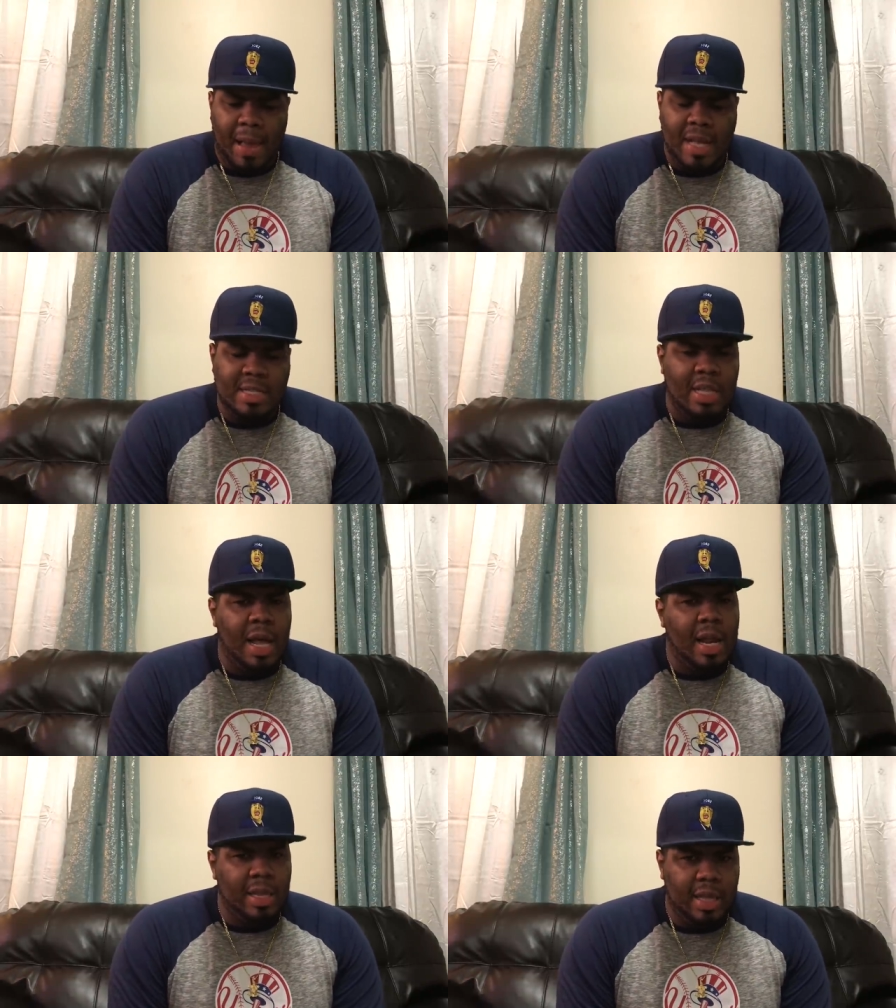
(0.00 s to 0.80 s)
It's
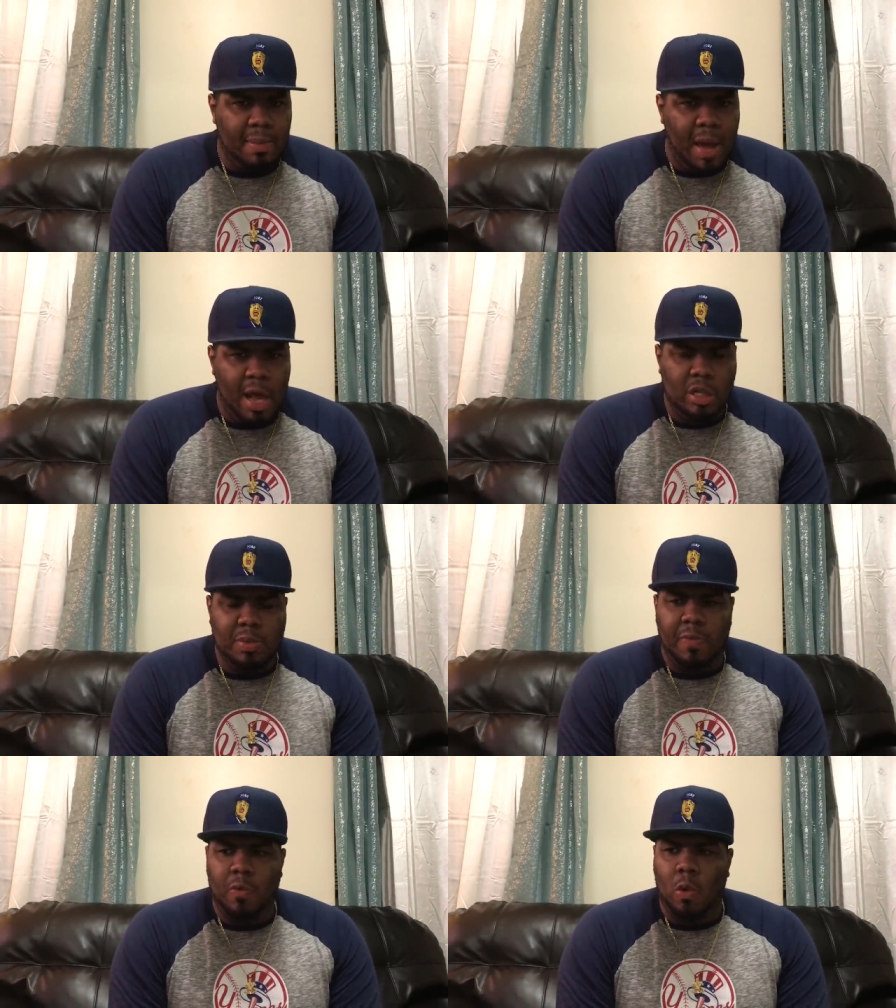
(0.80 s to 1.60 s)
not like they
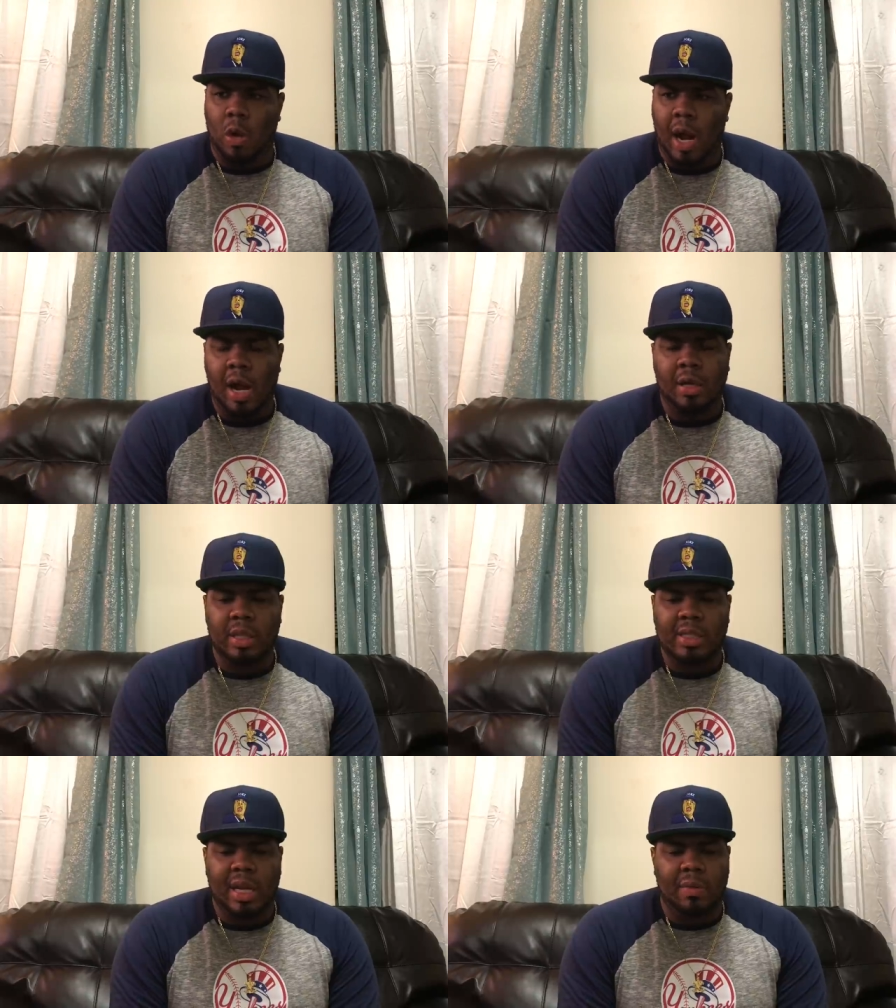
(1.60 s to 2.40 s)
managed before. I
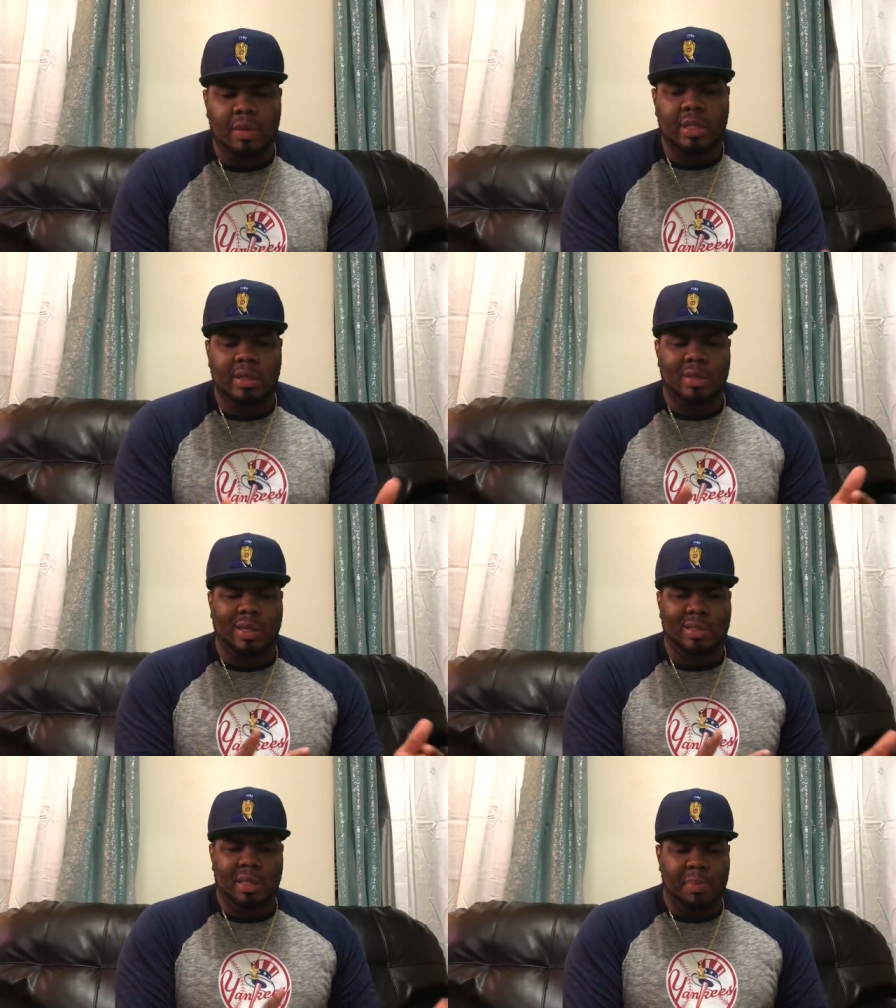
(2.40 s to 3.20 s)
understand if this is
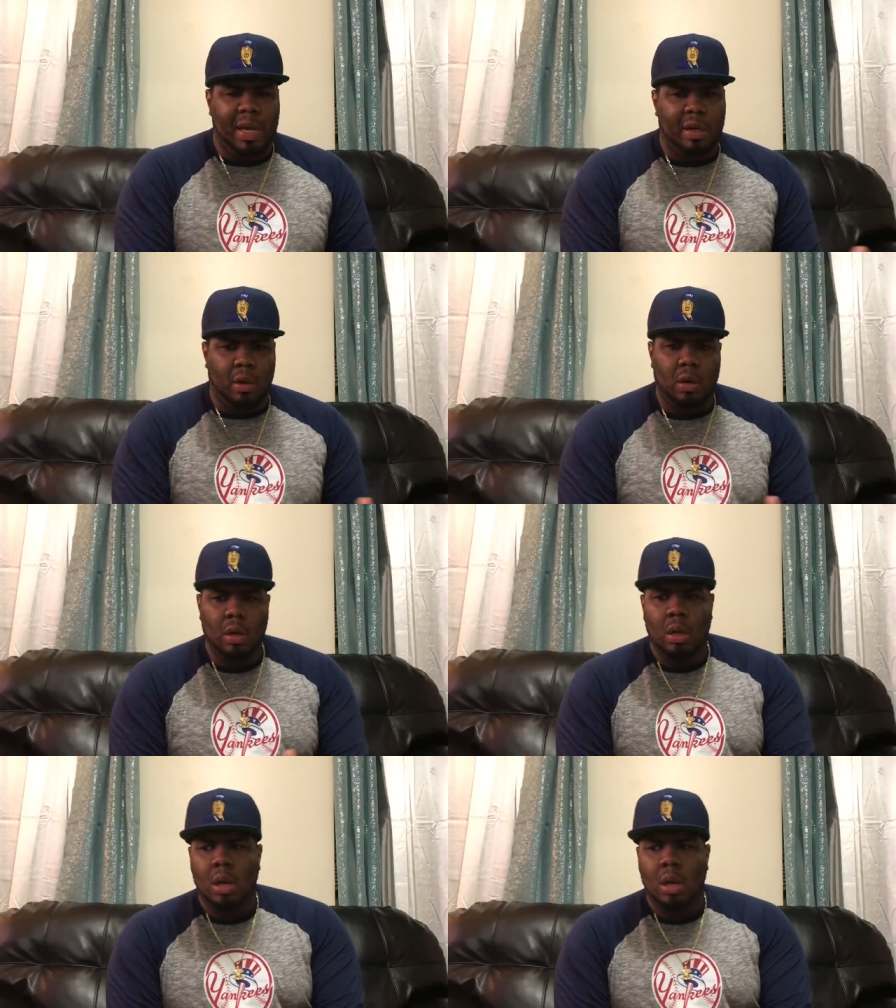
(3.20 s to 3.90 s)
Dusty Baker